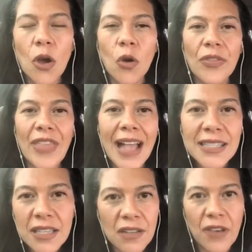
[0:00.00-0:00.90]
So
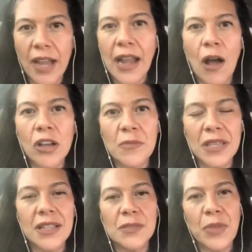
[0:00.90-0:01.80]
that's the divine
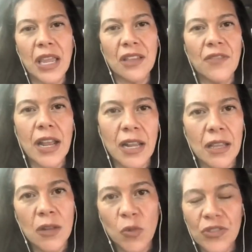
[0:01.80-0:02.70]
alchemy that's being
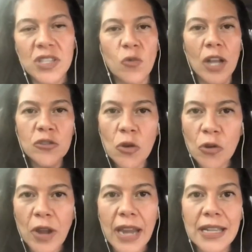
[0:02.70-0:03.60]
invited in with this
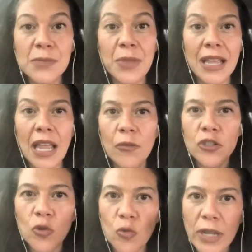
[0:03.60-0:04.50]
retrograde, is being
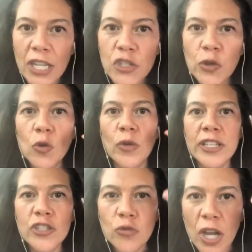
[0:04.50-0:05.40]
able to redo,
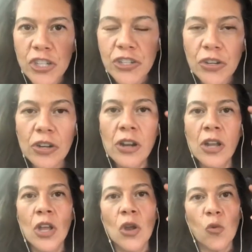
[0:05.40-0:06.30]
restructure,
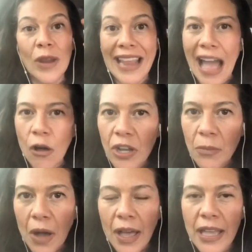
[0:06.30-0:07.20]

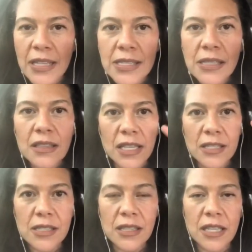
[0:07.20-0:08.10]
re-alchemize
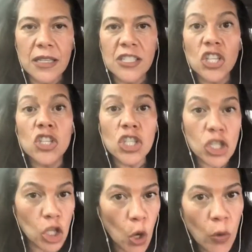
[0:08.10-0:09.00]
these
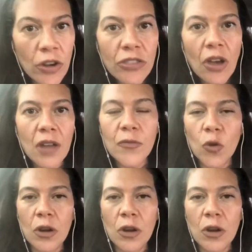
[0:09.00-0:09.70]
slower thought